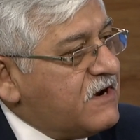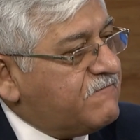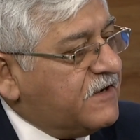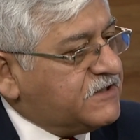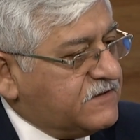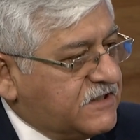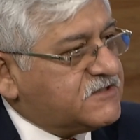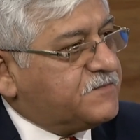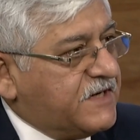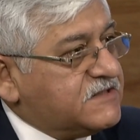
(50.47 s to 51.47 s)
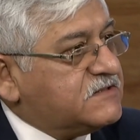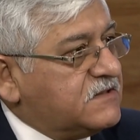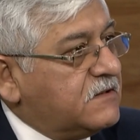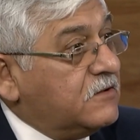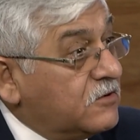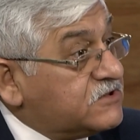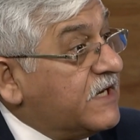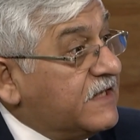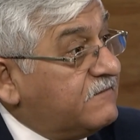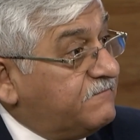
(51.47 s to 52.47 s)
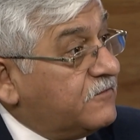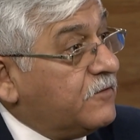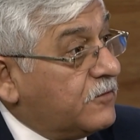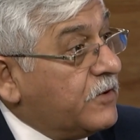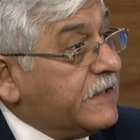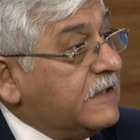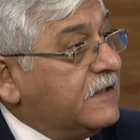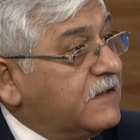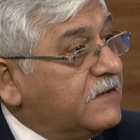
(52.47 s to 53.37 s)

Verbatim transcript: infection that spreads, looks like qu quickly.